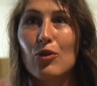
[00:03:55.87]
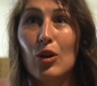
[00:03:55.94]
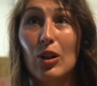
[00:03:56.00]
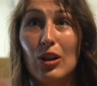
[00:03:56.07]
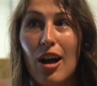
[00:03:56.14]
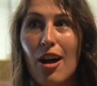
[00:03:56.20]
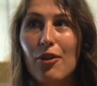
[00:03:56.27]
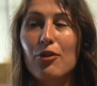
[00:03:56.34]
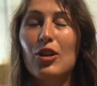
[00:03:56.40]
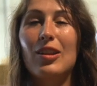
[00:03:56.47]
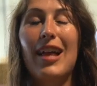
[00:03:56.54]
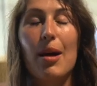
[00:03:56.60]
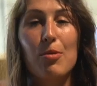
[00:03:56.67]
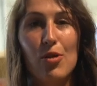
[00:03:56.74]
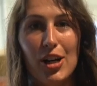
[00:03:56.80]
for a lot of
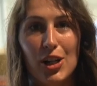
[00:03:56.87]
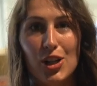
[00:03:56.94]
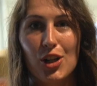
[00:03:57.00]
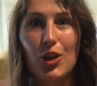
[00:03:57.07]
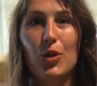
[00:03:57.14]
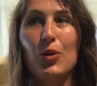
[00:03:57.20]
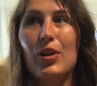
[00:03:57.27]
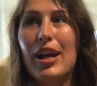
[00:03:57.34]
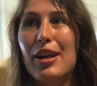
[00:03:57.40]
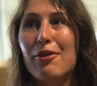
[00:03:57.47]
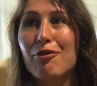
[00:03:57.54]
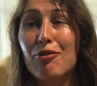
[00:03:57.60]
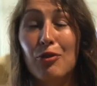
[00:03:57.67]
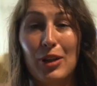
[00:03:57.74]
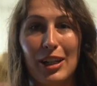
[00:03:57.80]
collaboration,
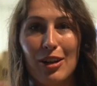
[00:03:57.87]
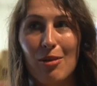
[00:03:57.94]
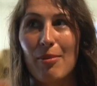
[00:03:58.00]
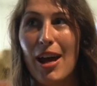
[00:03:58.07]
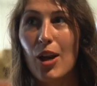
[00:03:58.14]
creative freedom,